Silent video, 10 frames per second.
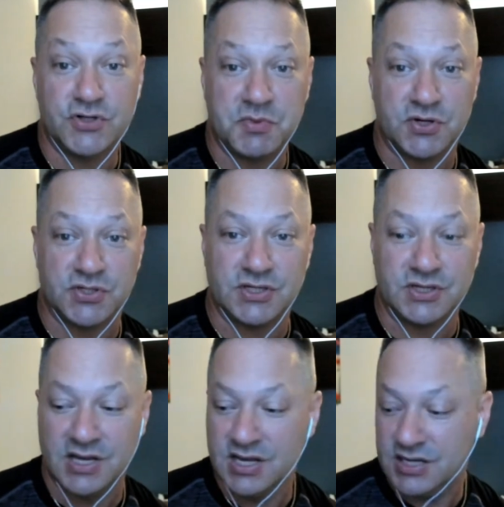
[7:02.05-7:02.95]
person?
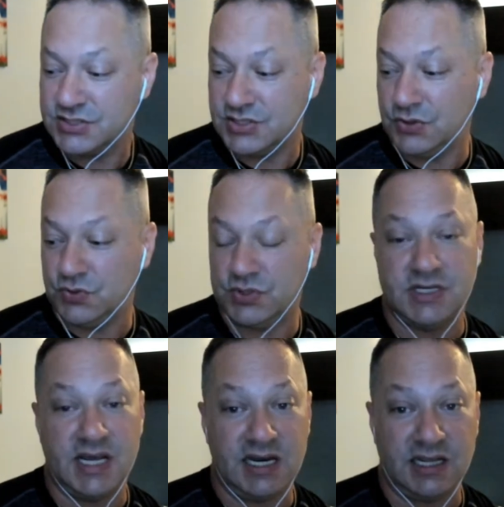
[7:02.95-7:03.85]
So
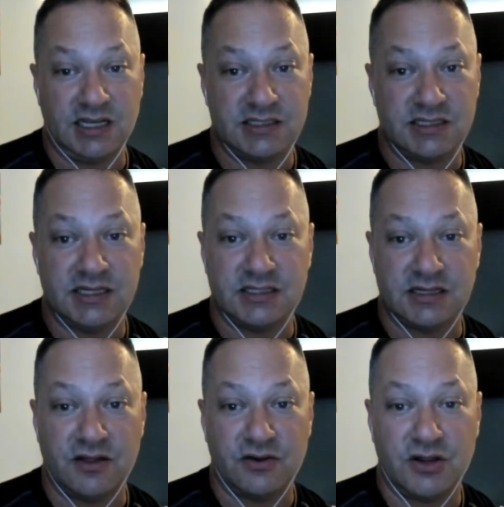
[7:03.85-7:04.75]
dating is
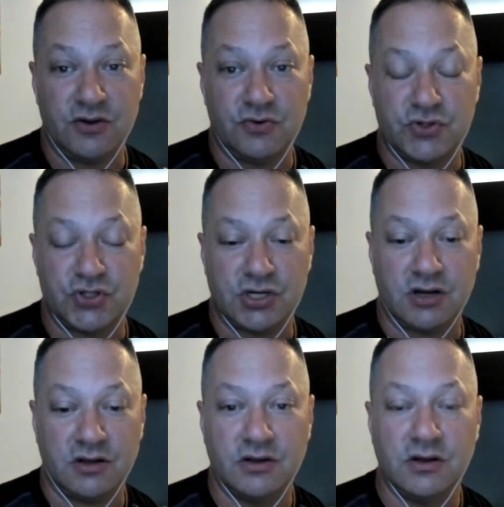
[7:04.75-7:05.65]
another huge
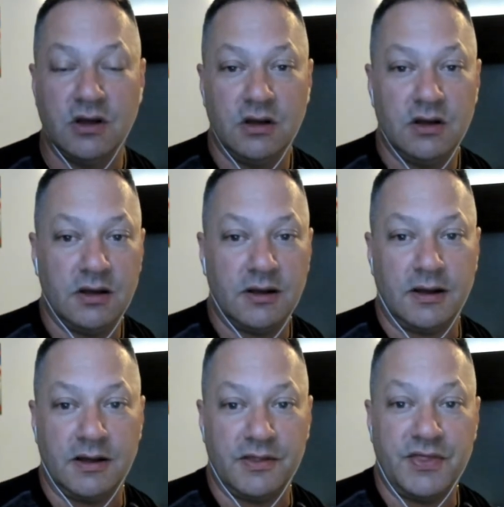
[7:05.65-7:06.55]

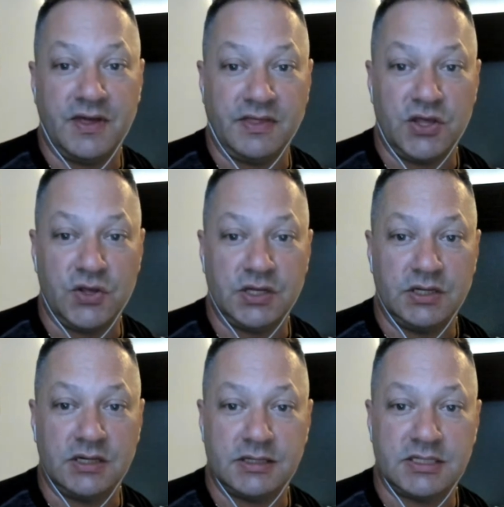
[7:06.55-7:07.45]
thing that you
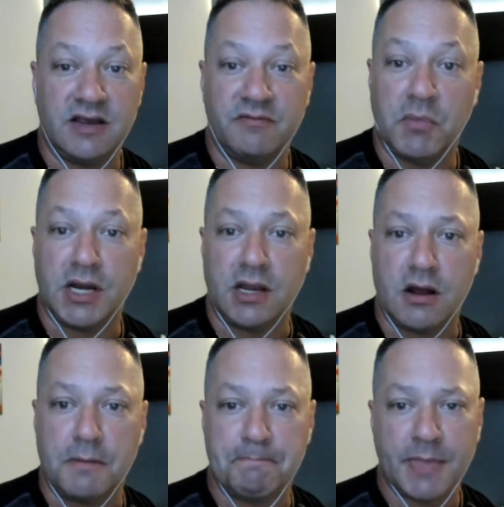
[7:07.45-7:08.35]
can save money
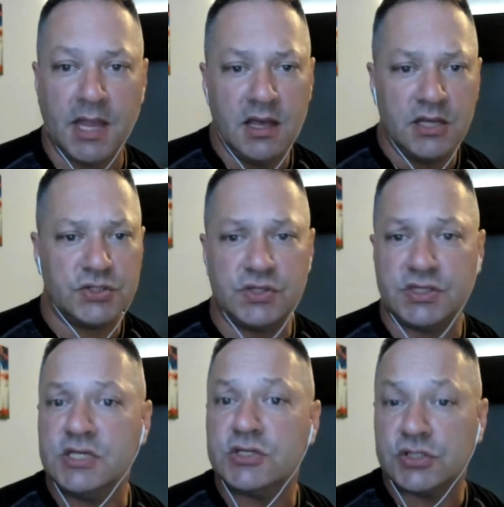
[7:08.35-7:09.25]
on. So
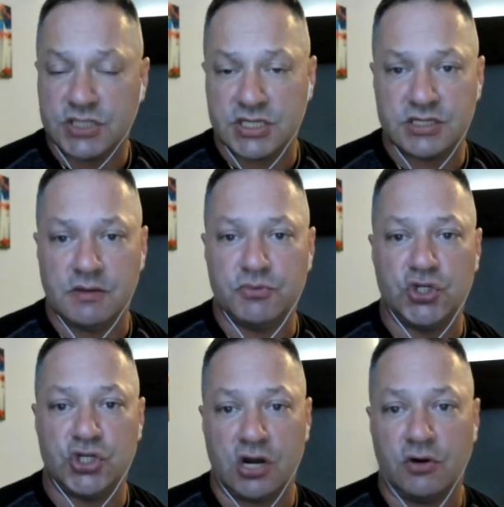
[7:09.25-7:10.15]
these are just
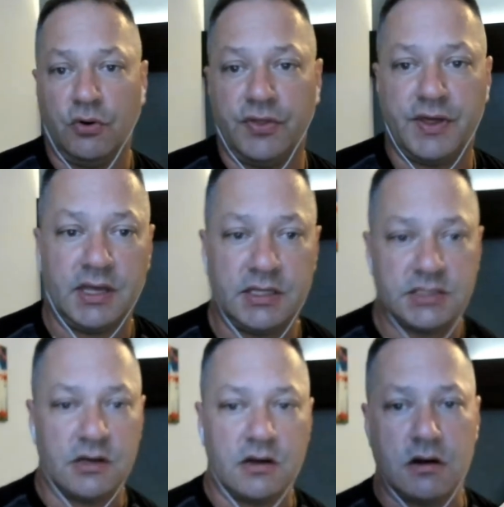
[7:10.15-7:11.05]
some general
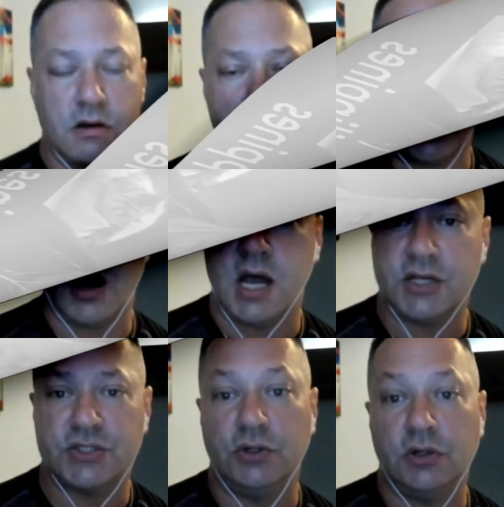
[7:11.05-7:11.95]
things.
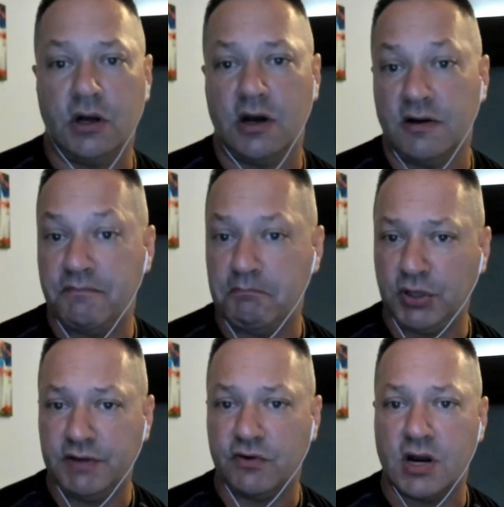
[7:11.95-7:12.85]
Also,
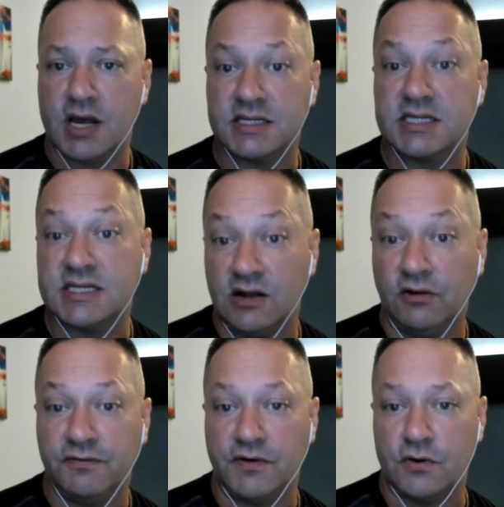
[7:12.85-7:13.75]
believe it or not,
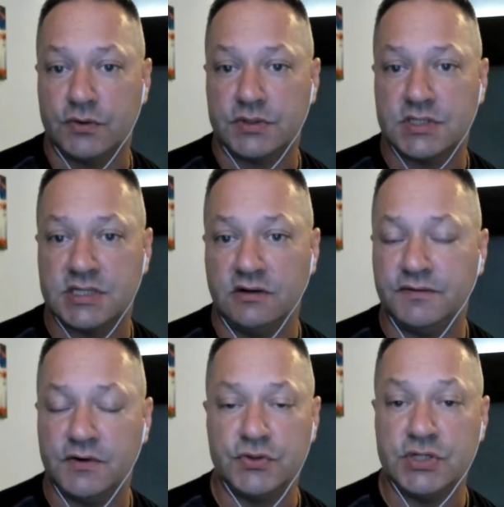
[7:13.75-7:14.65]
cell phones. Cell
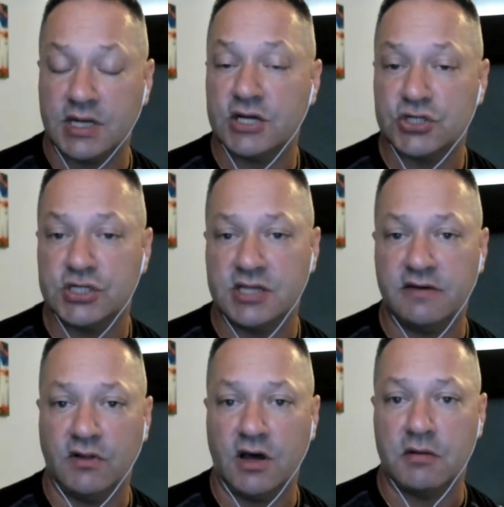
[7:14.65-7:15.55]
phones you can actually
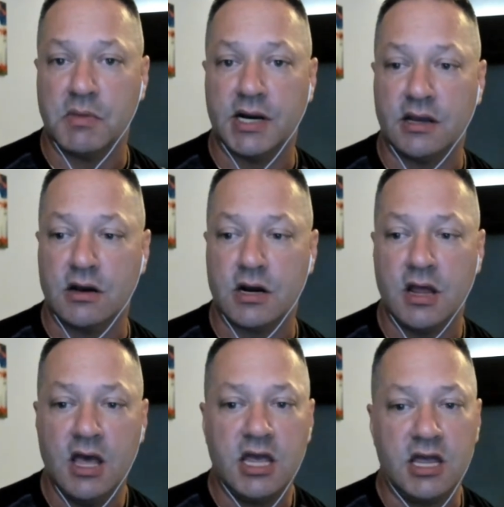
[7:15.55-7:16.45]
save a lot of money on
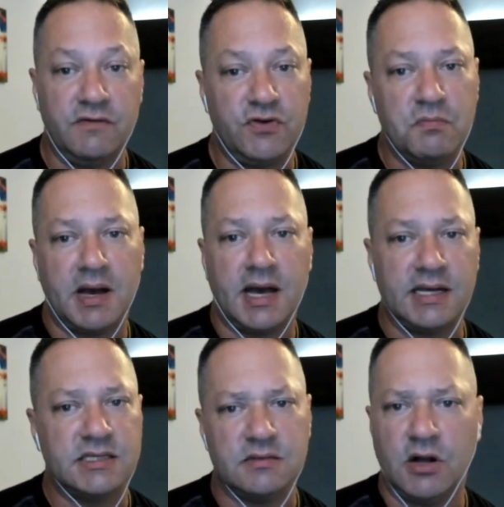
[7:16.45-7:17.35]
if you
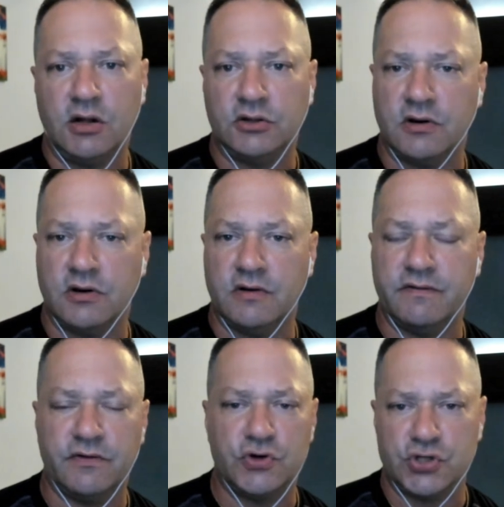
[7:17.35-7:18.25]
buy some
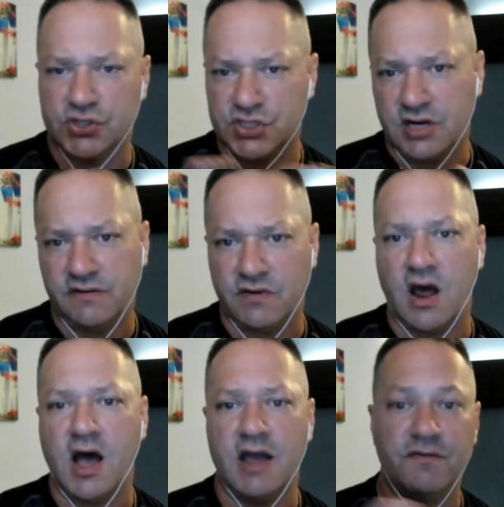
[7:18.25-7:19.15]
alternative version instead of an
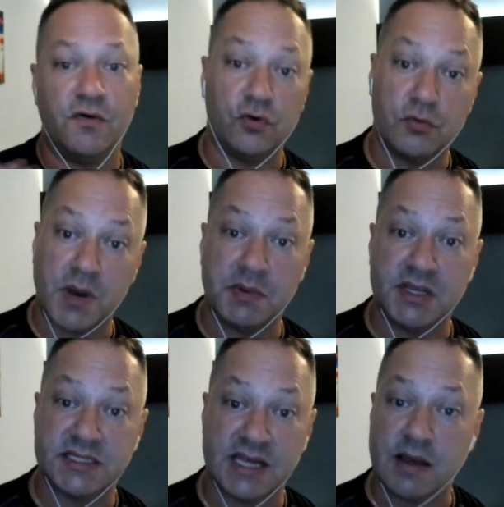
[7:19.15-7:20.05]
iPhone or maybe
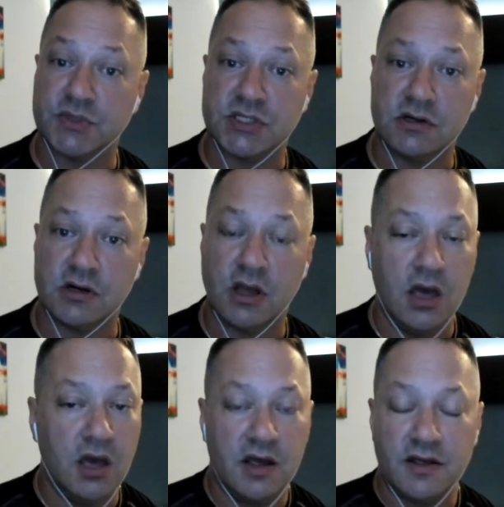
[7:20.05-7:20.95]
a Samsung.
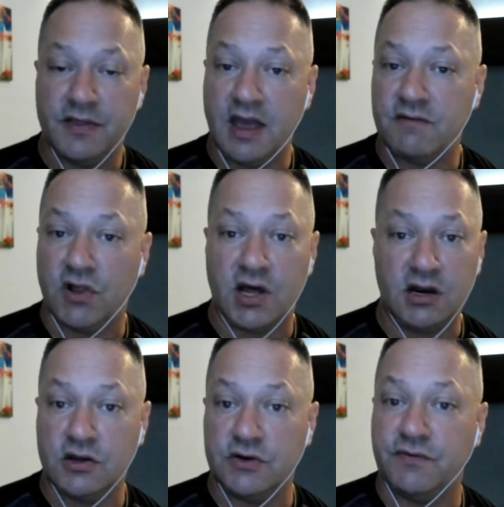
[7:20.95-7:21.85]
They have a lot
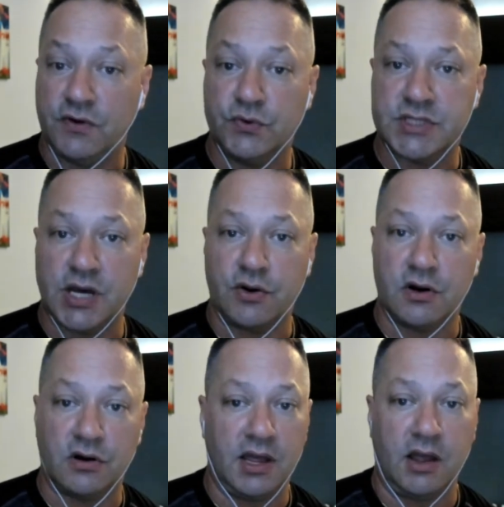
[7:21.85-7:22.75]
of good phones out
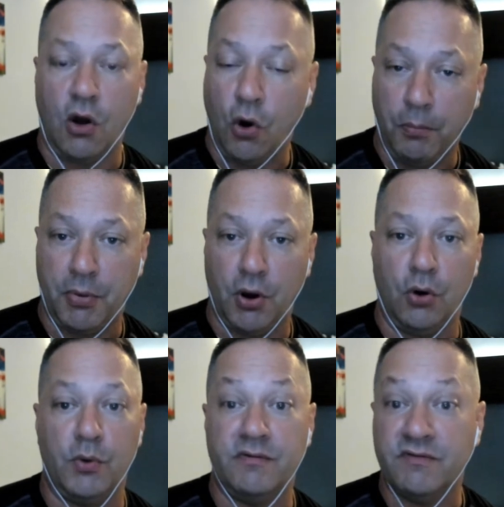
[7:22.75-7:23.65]
here like
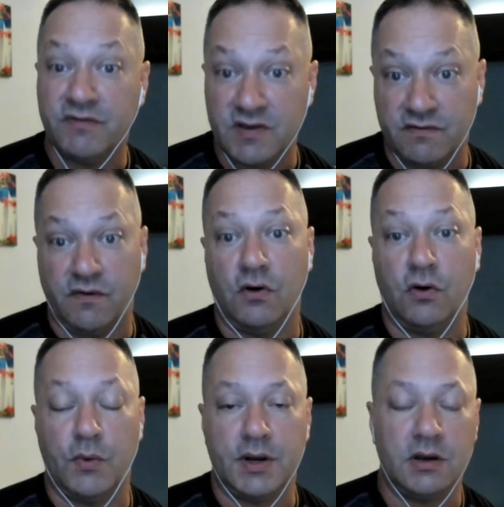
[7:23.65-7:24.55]
Oppo and
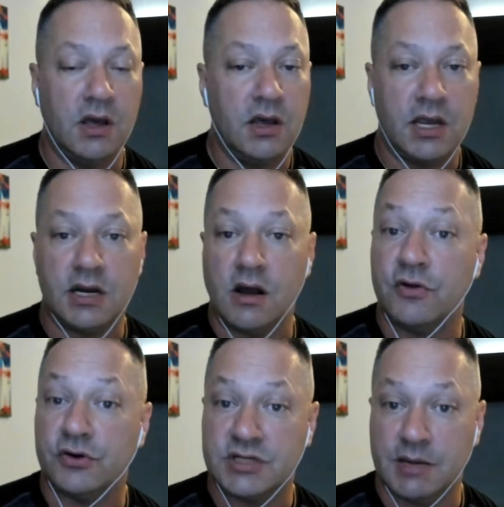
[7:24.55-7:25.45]
Vivo and
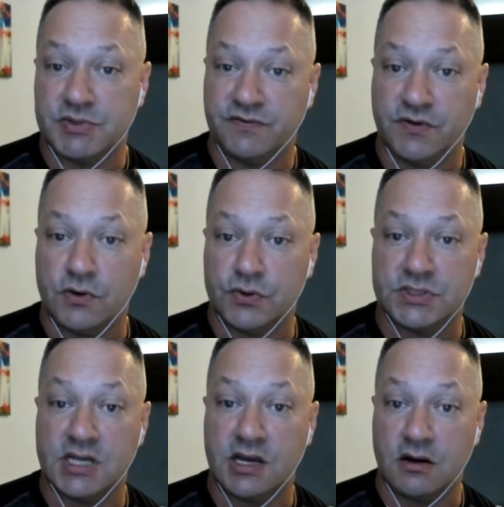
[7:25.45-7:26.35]
other types of
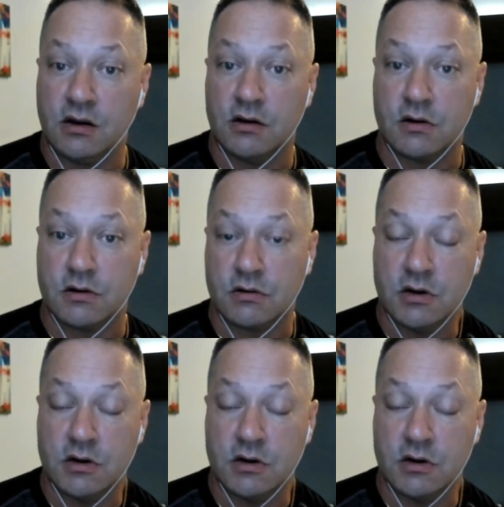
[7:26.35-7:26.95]
phones that are